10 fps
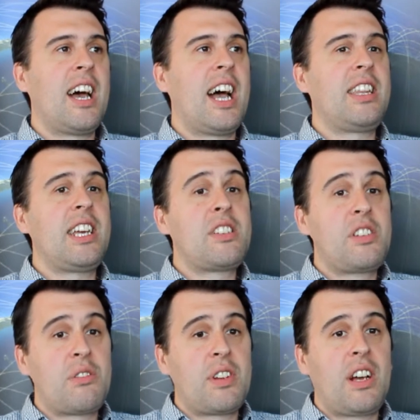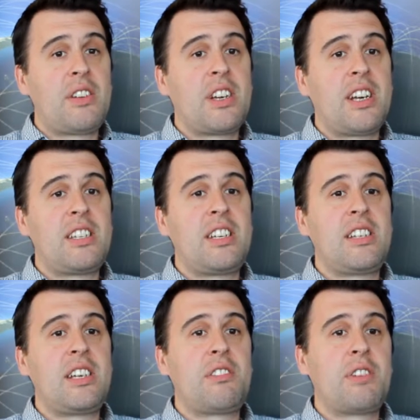And the Institute for Life
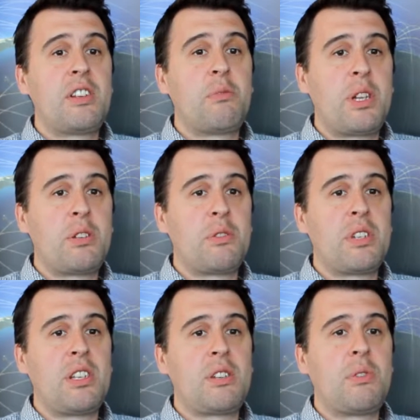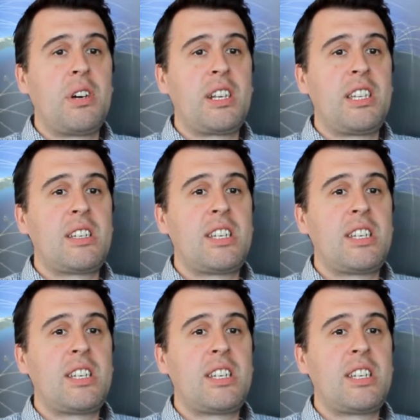Sciences is fundamental to this work